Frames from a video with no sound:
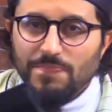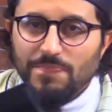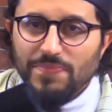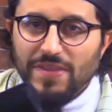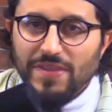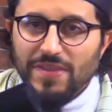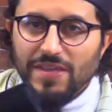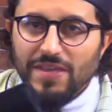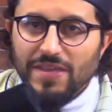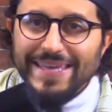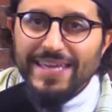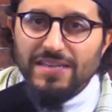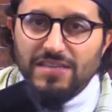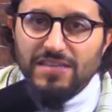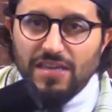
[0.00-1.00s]

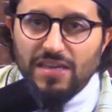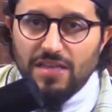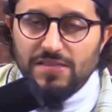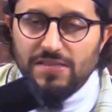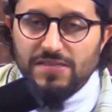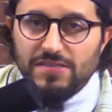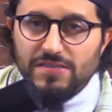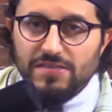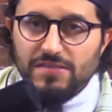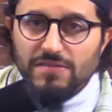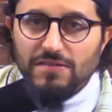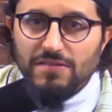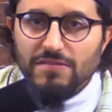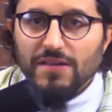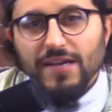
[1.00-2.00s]
indicates
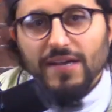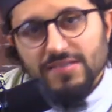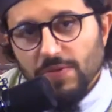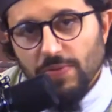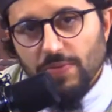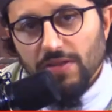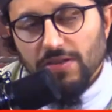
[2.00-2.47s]
acceptability.